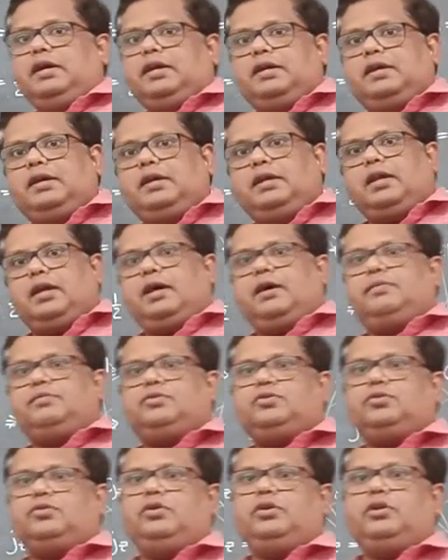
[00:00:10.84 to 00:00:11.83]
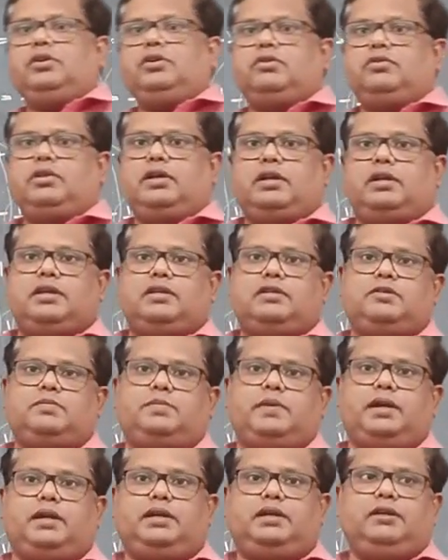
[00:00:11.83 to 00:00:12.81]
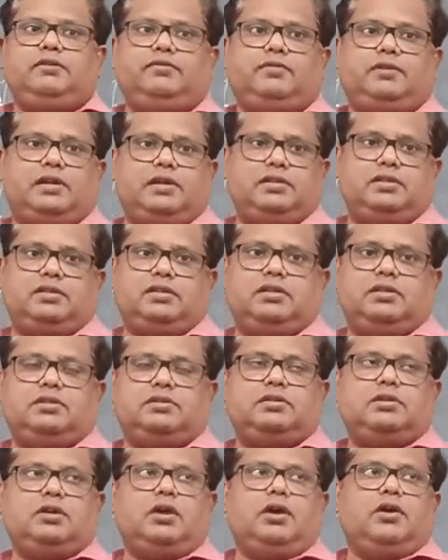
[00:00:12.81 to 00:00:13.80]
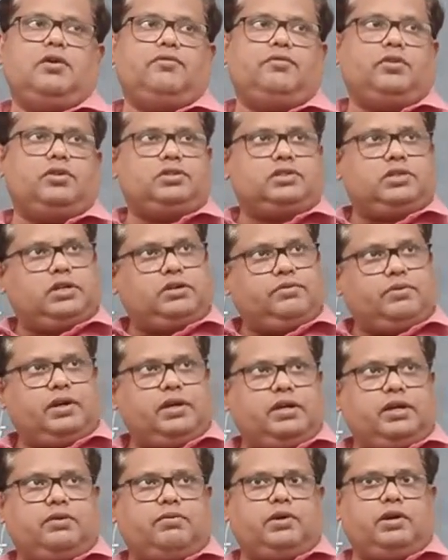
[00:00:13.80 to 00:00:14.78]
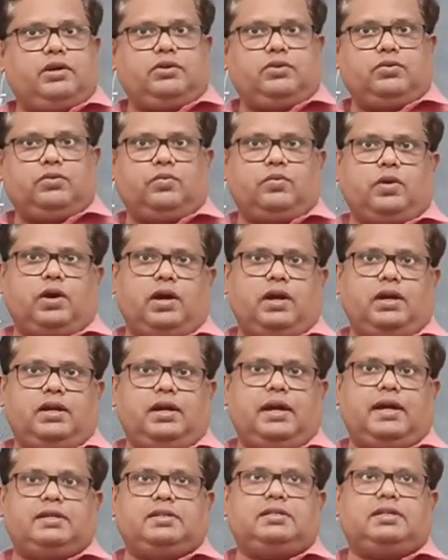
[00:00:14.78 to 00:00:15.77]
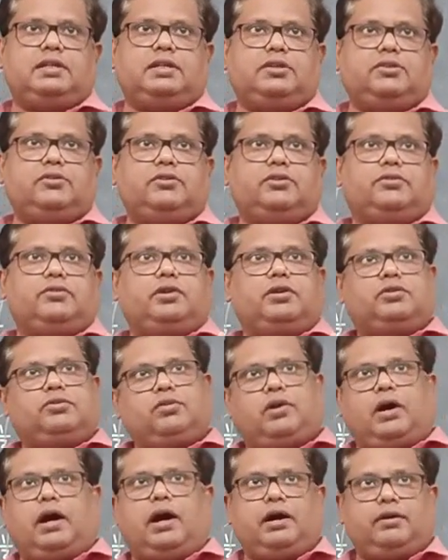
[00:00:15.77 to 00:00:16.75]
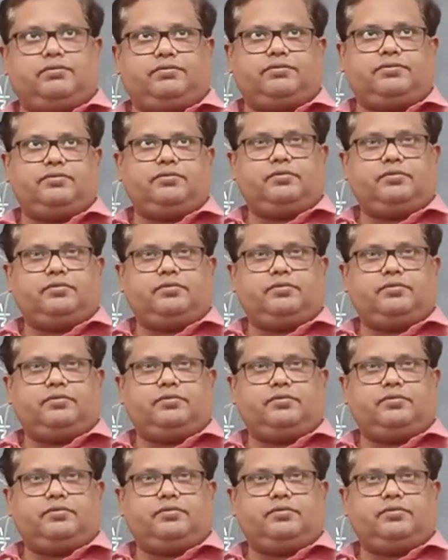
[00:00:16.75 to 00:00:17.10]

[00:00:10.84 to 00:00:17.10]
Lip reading: Here I am showing you the respective cases for J1 equal to 1 and J2 equal to half.